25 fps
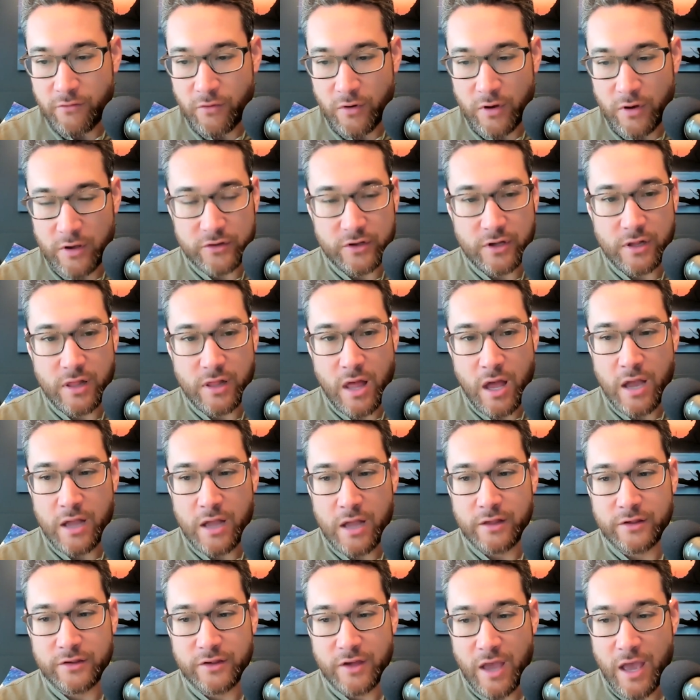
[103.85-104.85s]
for his
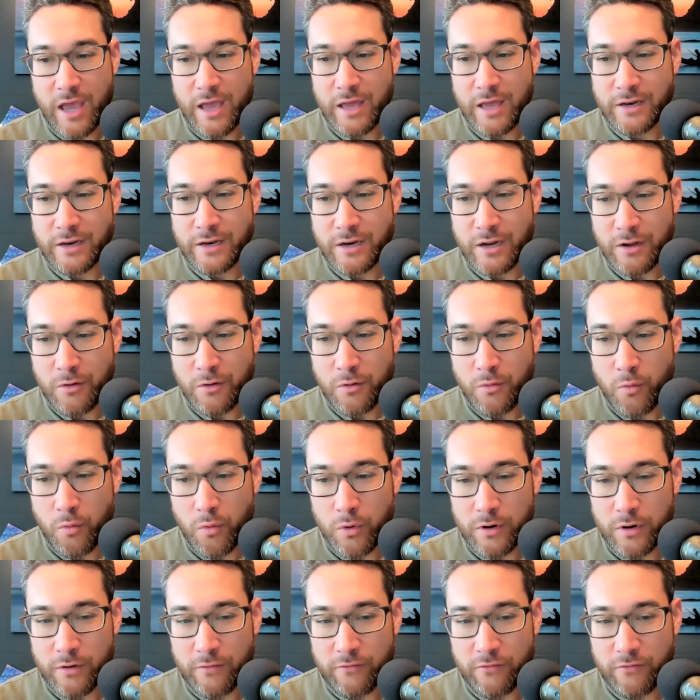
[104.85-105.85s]
clients and
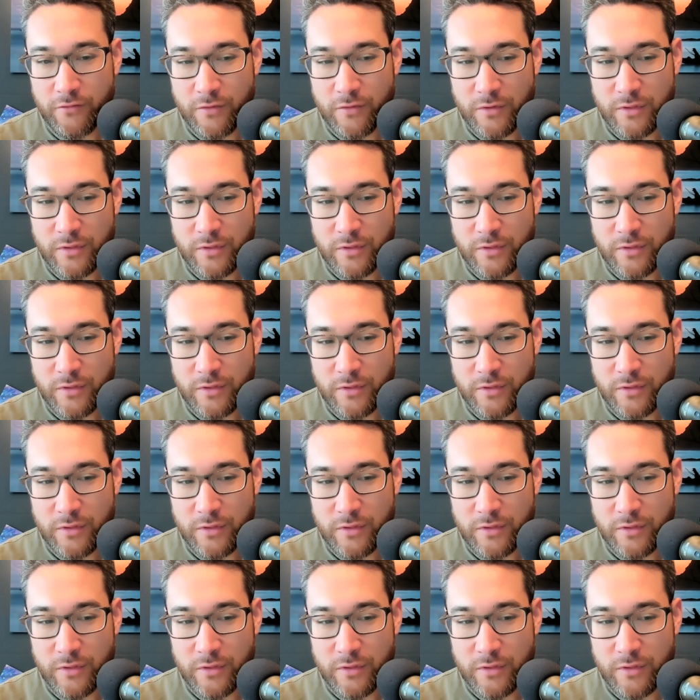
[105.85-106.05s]
one of